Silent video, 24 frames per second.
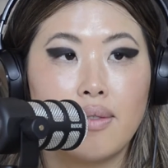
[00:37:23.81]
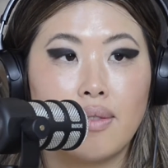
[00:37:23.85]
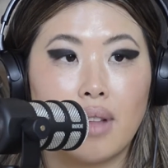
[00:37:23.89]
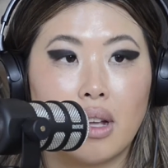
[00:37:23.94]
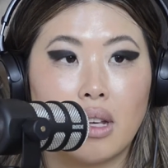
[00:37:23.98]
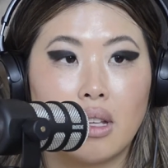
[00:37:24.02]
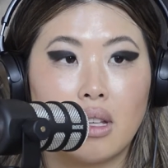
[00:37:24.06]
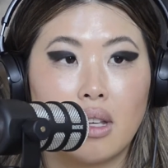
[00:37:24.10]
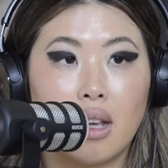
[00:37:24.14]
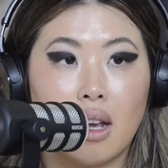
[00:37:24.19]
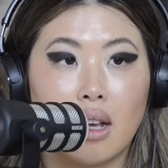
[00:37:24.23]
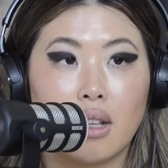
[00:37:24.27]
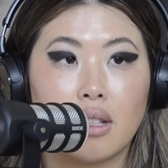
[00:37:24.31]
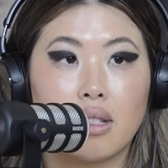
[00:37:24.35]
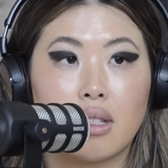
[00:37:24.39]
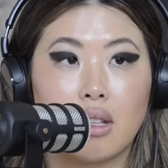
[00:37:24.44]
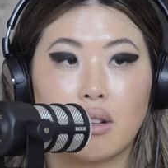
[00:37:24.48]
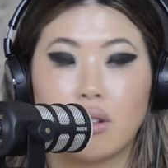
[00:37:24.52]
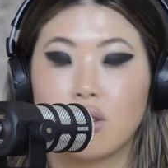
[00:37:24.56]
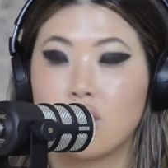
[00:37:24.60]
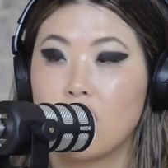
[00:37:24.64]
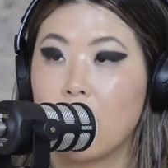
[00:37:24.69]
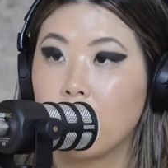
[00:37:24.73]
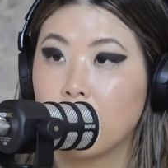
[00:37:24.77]
Like, yes, there
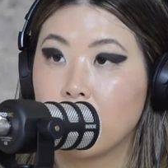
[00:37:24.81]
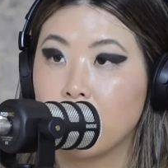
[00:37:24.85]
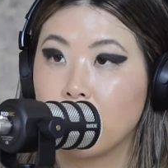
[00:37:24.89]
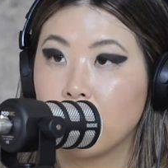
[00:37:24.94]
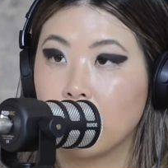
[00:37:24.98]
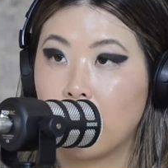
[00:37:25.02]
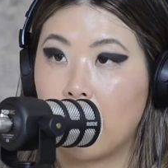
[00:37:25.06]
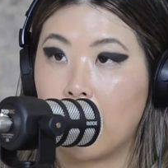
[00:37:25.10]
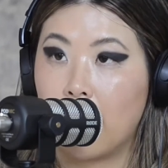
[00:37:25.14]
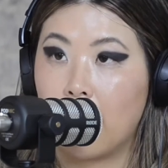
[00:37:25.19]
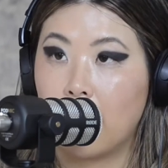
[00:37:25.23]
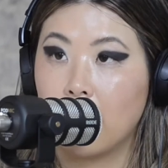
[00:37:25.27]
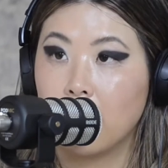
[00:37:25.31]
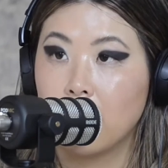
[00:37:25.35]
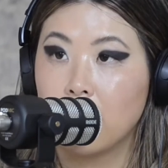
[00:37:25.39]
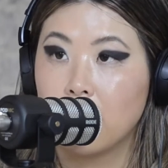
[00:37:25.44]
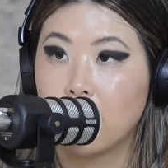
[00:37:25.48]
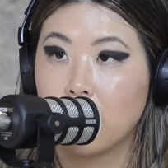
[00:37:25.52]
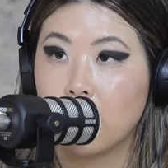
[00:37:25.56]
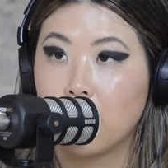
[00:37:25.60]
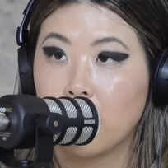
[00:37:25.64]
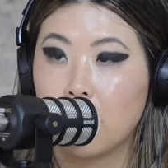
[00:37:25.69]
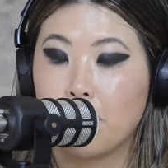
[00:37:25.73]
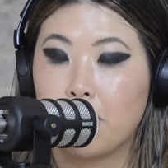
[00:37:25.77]
are challenges ahead,
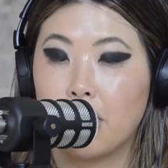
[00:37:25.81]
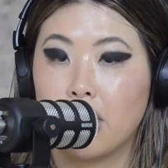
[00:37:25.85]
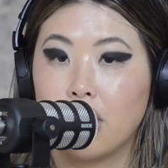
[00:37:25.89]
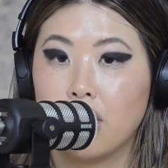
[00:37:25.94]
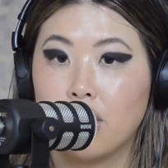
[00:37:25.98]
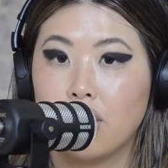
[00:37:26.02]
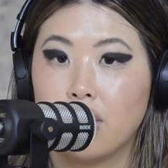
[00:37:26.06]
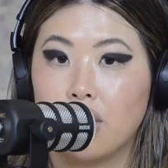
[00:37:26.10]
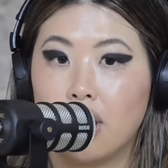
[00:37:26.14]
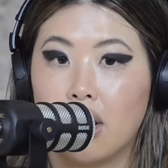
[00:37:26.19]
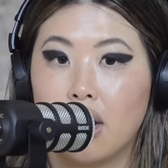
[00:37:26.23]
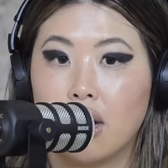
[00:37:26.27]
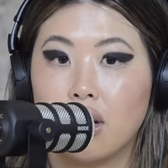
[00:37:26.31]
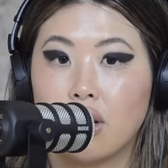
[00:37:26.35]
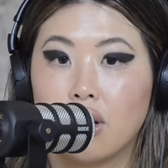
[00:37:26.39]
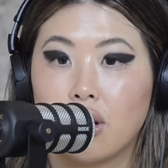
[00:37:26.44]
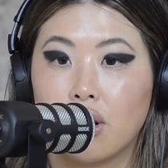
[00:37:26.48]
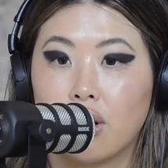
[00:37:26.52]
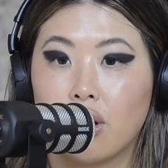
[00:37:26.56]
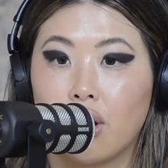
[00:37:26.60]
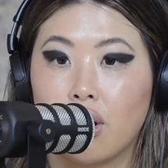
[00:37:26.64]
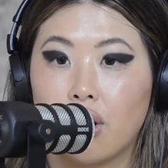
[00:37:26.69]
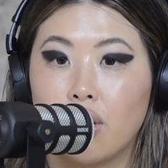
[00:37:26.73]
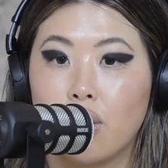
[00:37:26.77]
but you need to
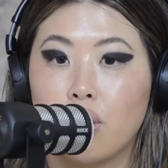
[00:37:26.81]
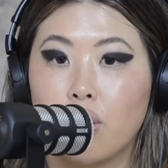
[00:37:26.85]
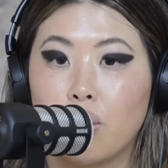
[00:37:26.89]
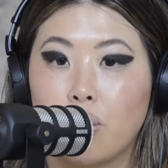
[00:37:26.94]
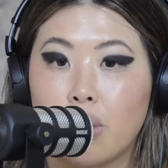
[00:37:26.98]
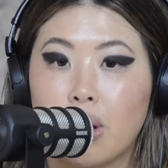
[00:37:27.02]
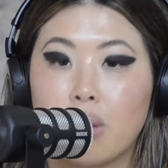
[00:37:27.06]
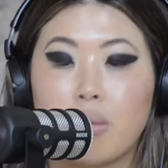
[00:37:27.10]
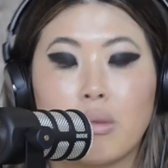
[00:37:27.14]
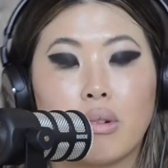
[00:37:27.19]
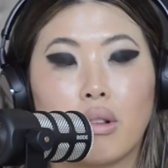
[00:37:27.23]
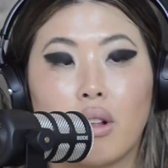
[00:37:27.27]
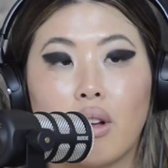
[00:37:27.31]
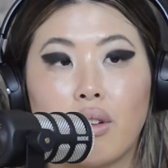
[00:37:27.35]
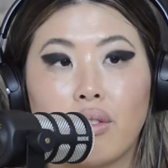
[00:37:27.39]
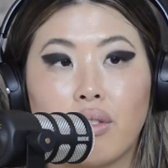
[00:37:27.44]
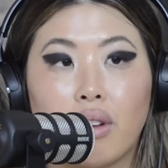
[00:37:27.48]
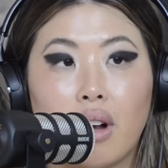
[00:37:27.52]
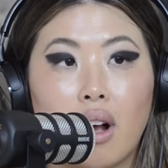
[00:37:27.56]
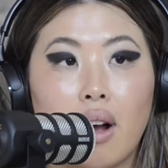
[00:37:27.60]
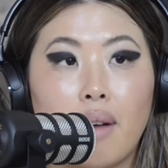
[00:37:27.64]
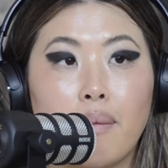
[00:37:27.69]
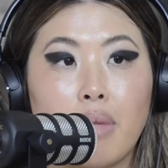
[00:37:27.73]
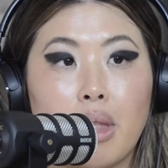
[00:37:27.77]
go, we will
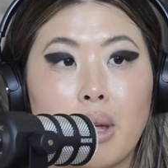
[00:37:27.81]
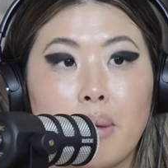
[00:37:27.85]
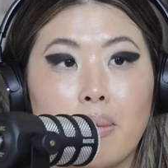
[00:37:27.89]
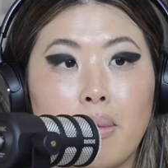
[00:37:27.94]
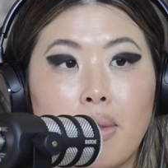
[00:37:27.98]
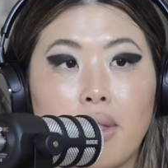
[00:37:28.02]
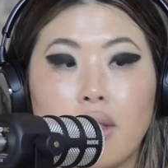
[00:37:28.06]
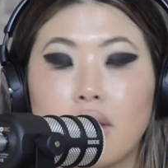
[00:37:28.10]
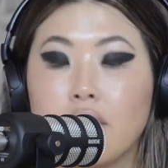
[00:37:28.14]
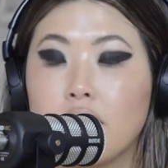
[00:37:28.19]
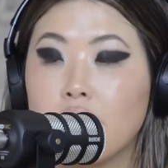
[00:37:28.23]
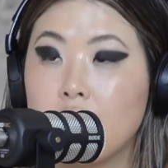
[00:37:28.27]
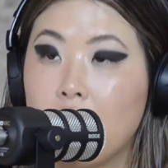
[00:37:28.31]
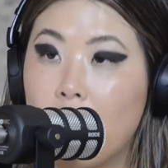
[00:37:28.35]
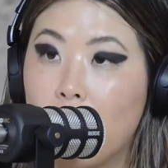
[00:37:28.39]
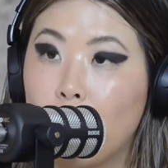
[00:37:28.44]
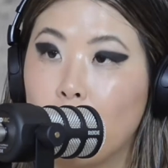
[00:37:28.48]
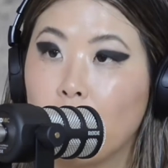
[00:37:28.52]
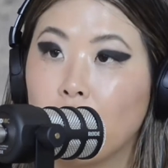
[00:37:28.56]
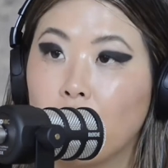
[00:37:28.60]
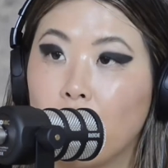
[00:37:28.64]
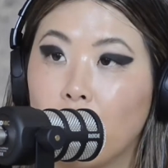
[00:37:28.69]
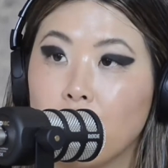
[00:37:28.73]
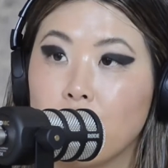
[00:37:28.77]
overcome them and this is how
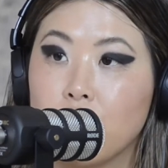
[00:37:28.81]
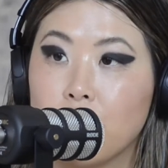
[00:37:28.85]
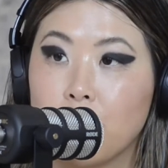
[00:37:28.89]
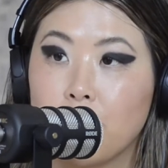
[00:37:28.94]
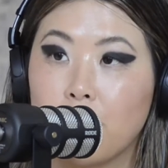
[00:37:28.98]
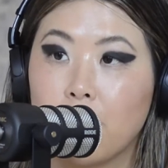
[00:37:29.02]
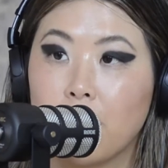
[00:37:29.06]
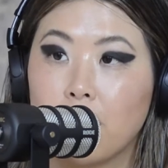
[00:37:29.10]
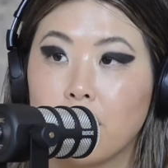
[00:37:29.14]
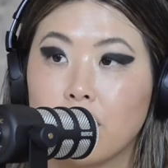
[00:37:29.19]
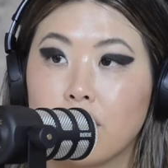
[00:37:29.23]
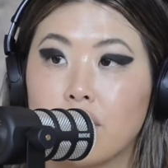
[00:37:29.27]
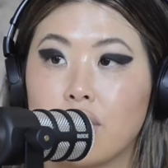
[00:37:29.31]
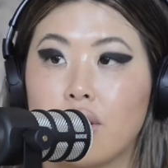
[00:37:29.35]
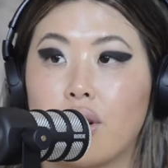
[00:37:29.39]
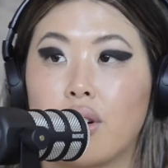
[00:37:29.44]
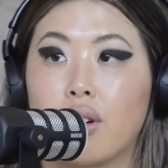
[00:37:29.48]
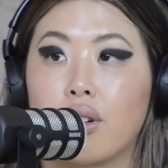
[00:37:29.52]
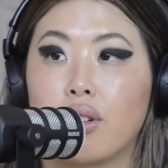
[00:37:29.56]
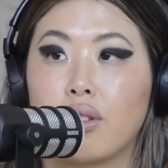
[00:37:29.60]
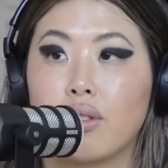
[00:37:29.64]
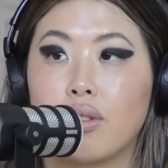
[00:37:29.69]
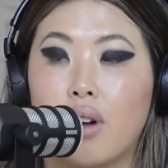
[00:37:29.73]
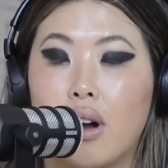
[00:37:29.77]
we're going to do it.
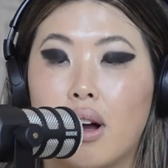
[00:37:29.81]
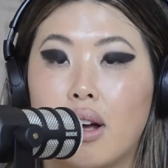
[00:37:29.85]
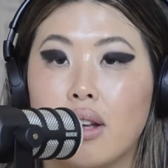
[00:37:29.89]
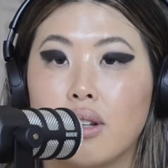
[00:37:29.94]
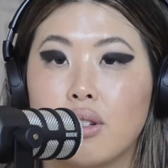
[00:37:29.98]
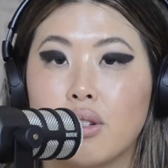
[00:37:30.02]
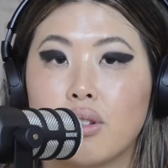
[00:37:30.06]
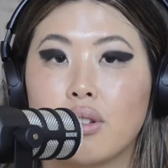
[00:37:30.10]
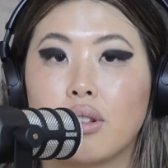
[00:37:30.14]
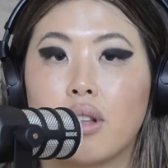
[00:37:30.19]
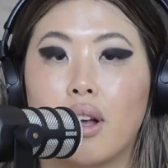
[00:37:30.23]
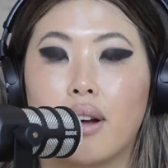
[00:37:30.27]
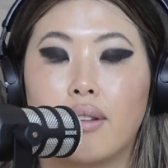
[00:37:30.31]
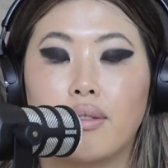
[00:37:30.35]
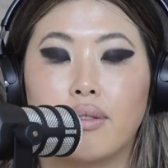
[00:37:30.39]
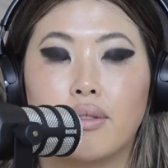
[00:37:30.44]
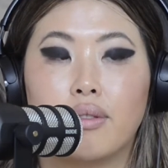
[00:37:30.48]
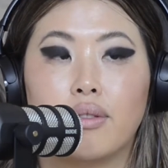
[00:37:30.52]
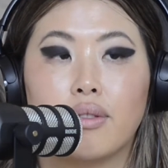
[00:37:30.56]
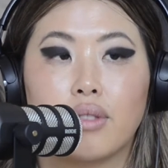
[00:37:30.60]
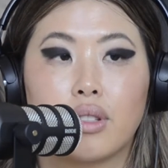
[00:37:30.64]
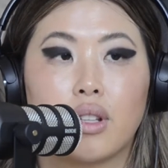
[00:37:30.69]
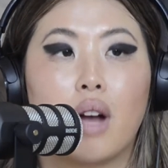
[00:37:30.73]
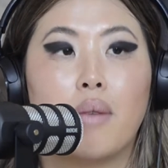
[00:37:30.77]
So I do love
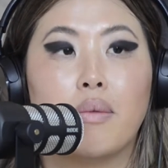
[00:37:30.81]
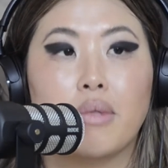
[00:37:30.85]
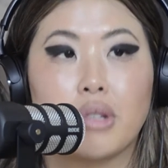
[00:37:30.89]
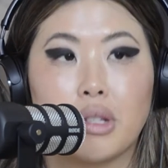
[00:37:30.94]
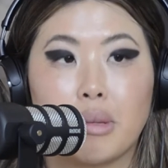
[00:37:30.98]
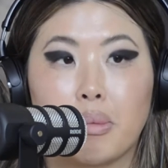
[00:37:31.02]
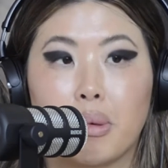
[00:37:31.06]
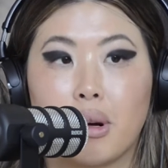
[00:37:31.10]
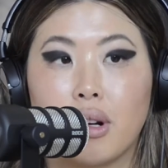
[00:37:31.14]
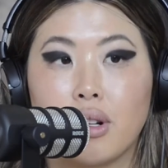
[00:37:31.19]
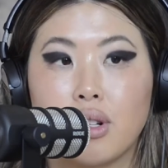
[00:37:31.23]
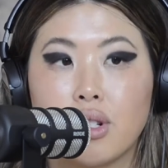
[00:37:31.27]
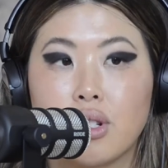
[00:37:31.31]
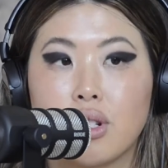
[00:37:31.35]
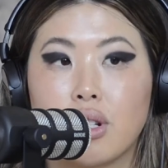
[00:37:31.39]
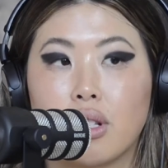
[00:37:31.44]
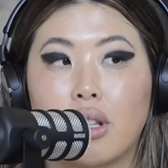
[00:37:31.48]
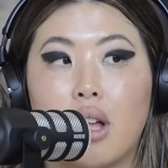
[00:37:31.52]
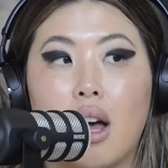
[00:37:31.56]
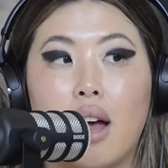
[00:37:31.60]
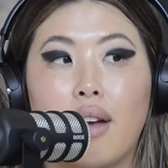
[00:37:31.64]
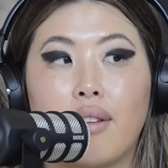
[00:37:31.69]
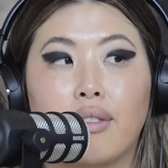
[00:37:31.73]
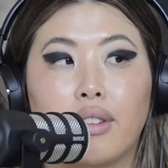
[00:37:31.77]
Simon's approach to
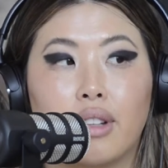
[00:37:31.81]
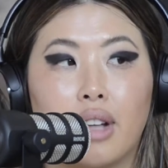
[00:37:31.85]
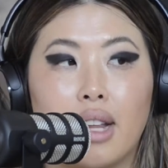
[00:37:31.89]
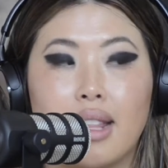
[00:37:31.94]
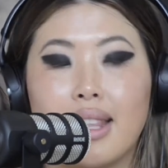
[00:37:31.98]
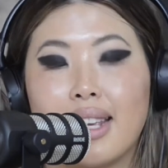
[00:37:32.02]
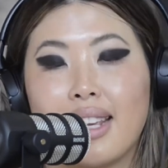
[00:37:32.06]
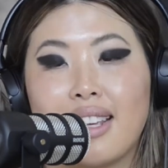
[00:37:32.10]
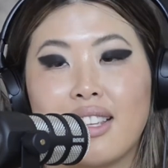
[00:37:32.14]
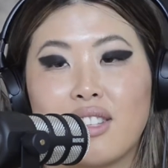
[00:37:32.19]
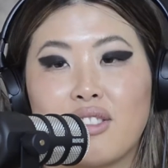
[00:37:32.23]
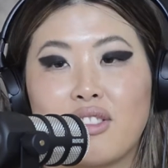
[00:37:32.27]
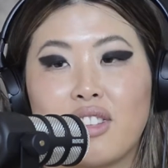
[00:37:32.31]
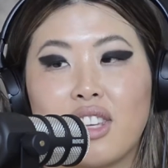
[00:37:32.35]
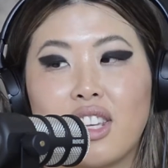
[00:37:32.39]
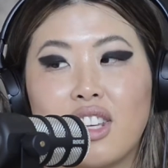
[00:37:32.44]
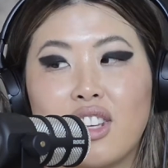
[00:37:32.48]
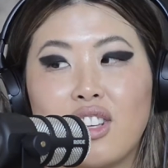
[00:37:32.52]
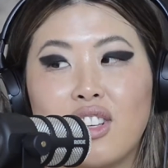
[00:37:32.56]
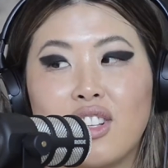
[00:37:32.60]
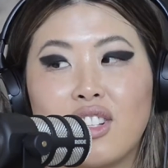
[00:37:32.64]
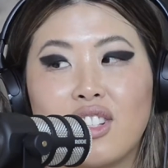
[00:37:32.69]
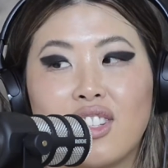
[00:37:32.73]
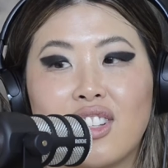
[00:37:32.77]
life and I think he's really
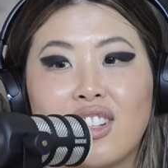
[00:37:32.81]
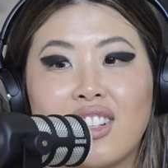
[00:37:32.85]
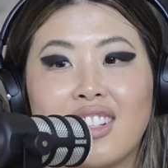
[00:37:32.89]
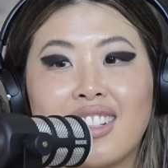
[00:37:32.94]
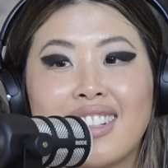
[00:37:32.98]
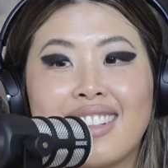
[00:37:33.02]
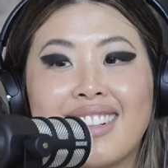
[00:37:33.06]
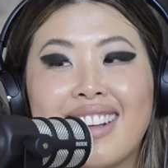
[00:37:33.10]
cute too.